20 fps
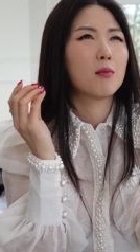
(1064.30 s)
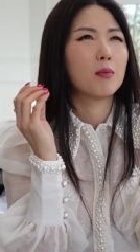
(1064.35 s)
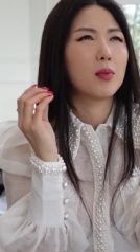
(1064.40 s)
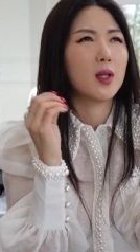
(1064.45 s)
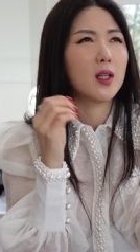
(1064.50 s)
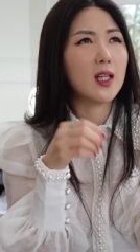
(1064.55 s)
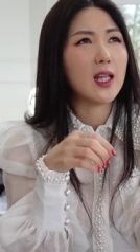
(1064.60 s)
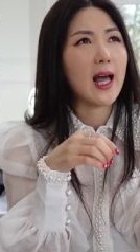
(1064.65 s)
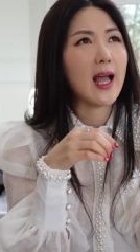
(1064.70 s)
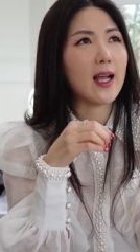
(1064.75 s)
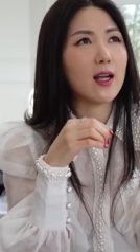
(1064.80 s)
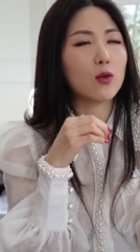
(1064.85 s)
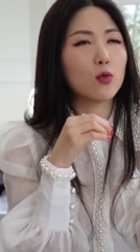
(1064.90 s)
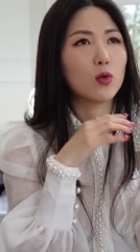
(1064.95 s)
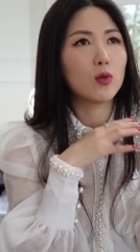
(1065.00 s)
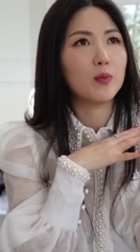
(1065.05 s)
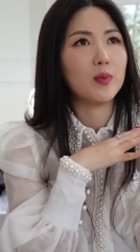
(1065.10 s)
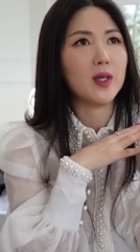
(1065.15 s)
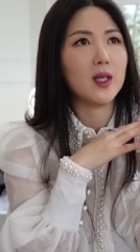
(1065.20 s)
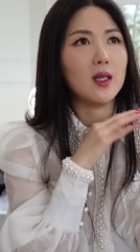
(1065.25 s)
Black
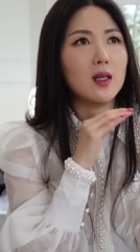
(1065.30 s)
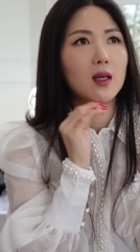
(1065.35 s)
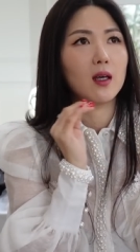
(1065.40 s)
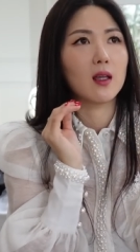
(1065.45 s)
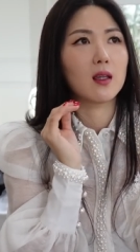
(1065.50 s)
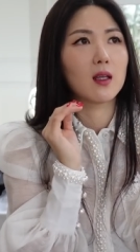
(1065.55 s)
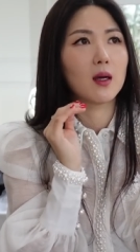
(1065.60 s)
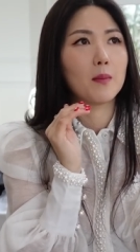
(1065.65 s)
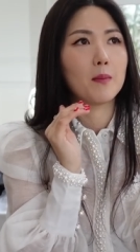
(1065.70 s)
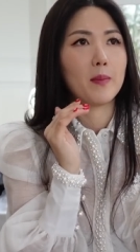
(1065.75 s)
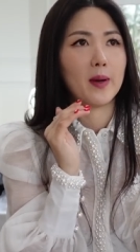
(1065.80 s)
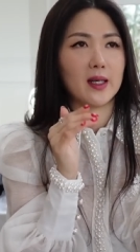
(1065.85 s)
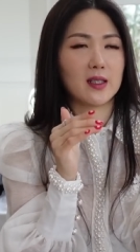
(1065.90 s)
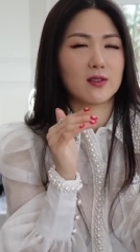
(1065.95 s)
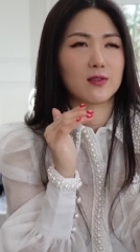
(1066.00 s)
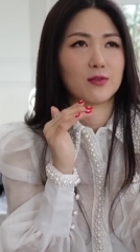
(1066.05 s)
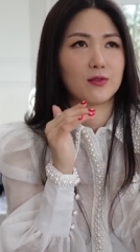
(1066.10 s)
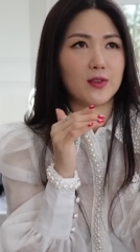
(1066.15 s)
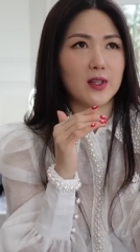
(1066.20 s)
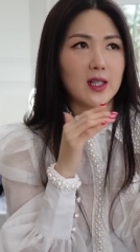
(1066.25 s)
will be the
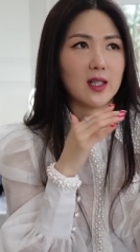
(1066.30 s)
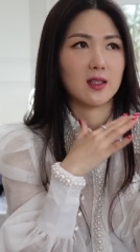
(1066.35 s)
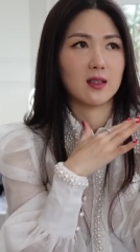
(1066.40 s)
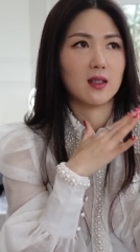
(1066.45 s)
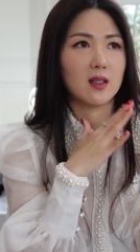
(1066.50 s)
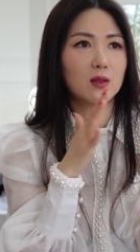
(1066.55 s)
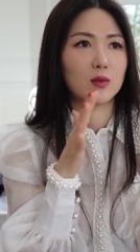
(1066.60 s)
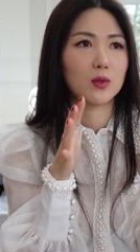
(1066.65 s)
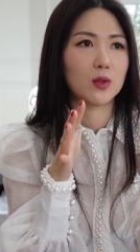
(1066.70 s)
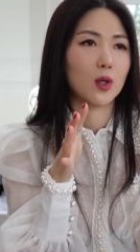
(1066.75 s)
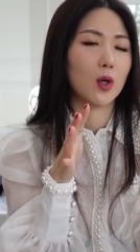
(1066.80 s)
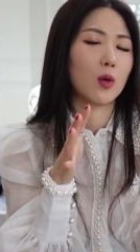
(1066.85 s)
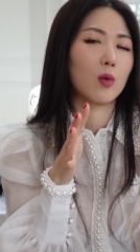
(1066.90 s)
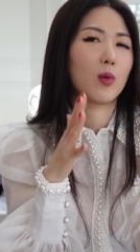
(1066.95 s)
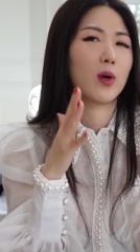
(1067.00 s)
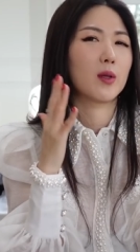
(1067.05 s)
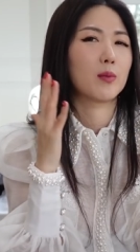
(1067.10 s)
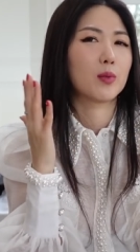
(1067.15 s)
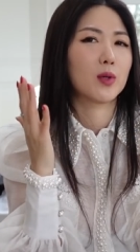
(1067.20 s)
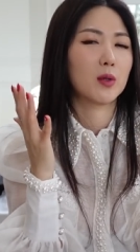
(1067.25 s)
best fit. It will go
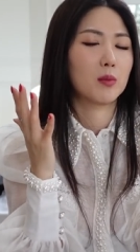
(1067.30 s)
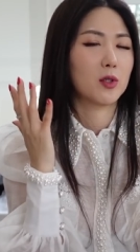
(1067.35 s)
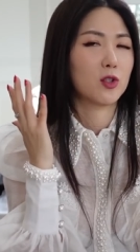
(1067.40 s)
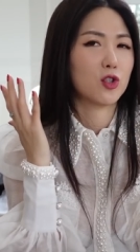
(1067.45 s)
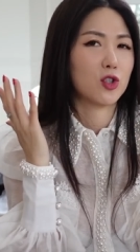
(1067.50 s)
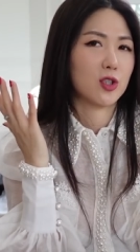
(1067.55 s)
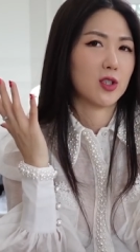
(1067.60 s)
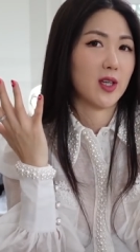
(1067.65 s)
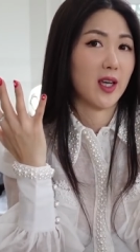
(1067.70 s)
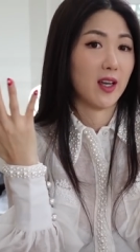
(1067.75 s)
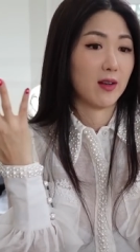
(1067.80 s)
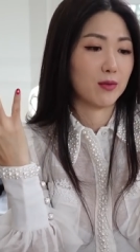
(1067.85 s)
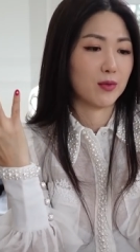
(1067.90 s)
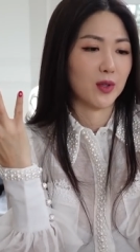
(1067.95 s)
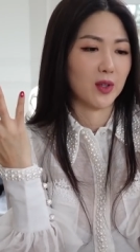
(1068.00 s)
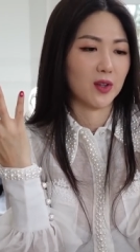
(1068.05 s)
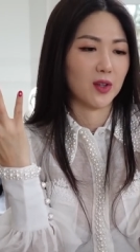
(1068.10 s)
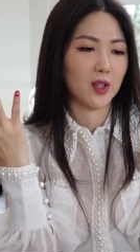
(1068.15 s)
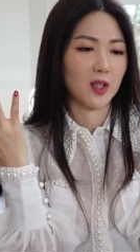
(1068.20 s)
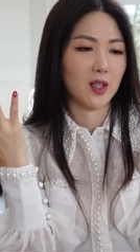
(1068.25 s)
with pretty much
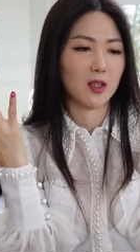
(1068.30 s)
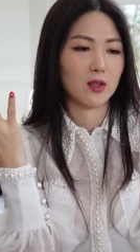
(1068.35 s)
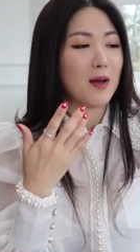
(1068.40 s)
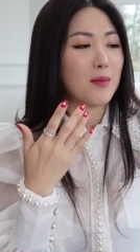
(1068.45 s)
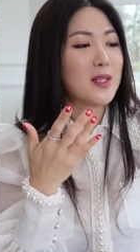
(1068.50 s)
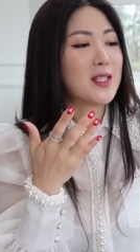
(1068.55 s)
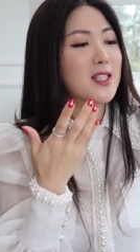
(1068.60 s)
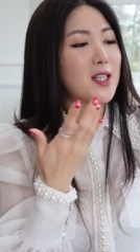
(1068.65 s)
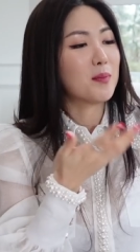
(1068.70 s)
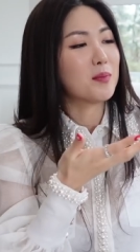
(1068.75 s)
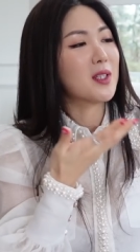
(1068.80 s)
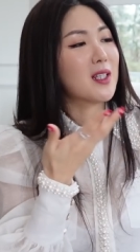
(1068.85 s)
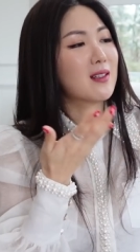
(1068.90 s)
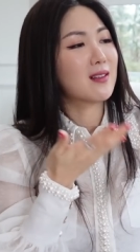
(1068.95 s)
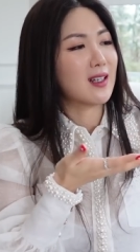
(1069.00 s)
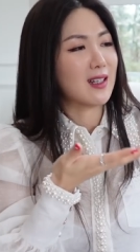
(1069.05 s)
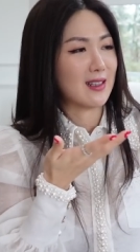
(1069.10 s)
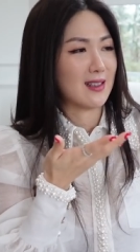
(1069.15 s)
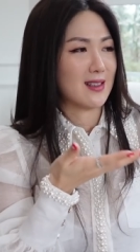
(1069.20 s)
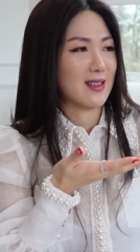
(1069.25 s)
everything. I mean, something
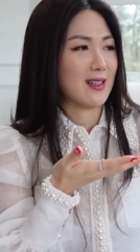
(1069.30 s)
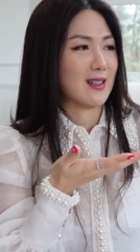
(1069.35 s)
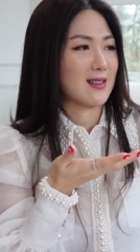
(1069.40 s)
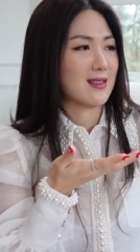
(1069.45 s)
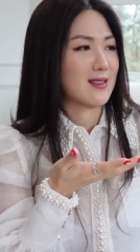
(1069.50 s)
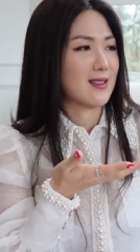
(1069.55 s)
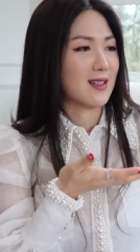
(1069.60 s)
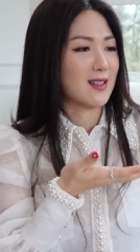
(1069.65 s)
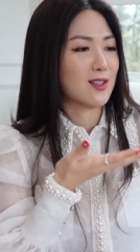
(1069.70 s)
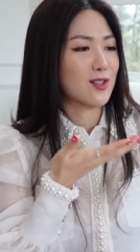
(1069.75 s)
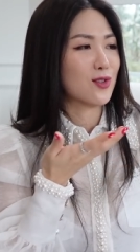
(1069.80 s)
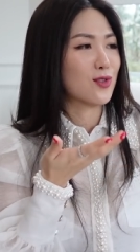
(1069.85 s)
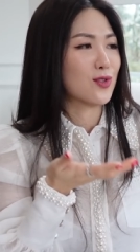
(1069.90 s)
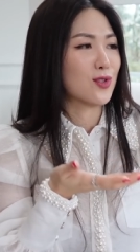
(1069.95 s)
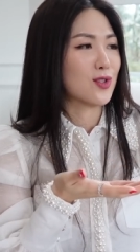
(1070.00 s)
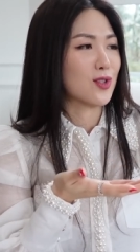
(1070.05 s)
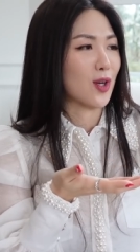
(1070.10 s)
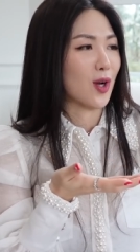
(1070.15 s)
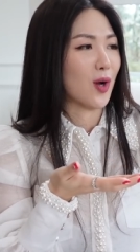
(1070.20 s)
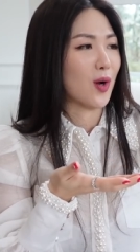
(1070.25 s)
like this is
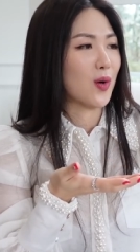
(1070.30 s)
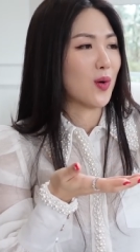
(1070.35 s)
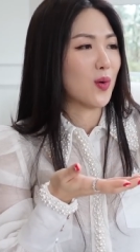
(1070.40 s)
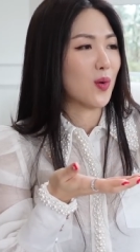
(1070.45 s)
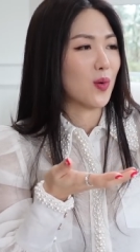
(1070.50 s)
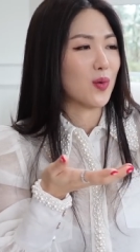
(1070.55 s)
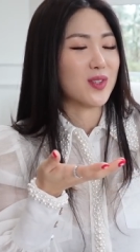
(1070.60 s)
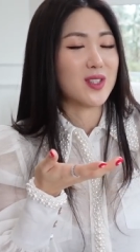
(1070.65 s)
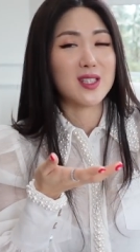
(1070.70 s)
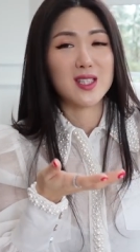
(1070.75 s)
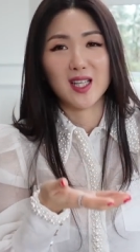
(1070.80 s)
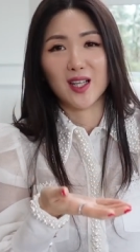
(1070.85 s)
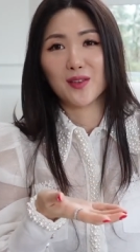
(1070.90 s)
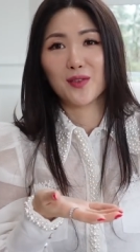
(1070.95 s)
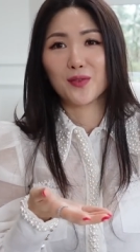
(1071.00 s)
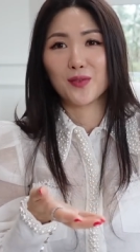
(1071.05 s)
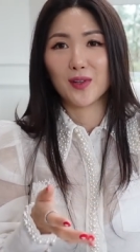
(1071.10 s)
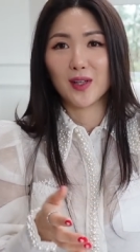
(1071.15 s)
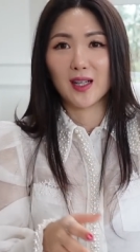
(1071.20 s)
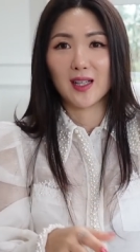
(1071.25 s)
so
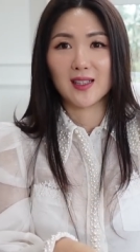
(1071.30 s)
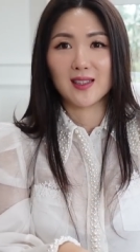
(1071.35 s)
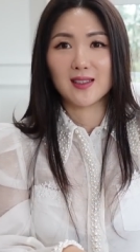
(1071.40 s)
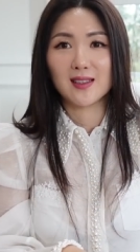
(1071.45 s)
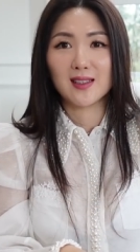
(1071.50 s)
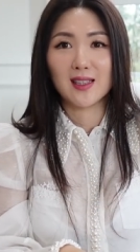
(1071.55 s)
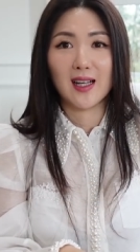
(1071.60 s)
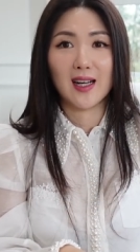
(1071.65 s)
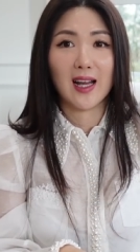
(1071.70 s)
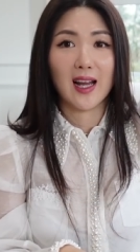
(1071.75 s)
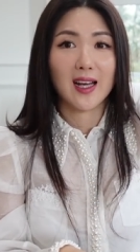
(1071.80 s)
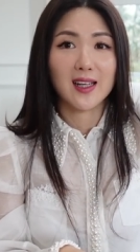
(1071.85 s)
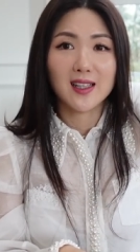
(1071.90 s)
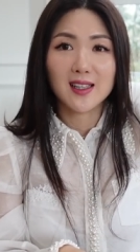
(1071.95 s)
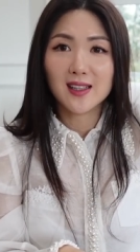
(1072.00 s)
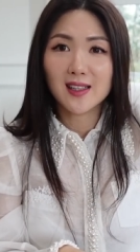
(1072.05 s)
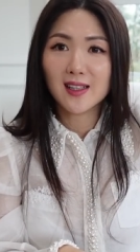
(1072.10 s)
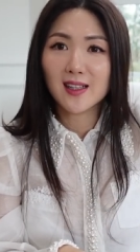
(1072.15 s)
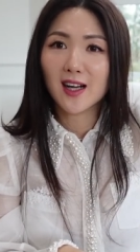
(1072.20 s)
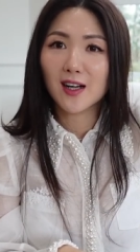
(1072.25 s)
different than
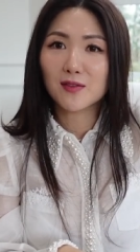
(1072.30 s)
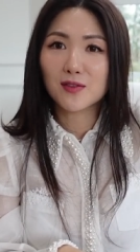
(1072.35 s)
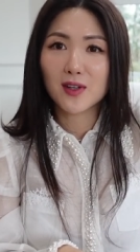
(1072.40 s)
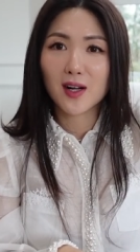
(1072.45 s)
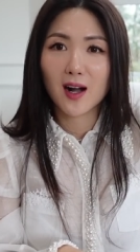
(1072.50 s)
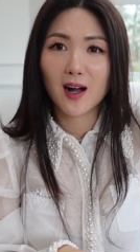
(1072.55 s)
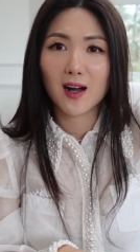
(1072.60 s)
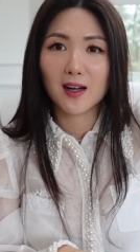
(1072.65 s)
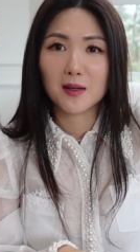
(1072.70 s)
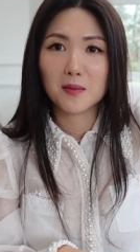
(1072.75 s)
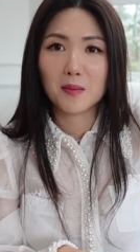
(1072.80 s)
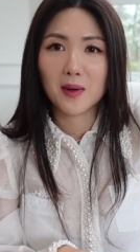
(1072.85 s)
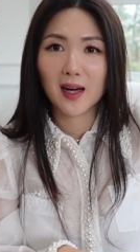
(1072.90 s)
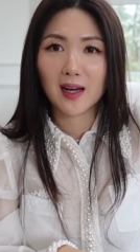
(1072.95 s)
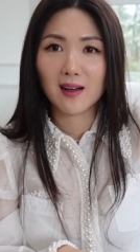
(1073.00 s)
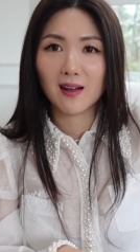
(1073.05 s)
anything I've got in my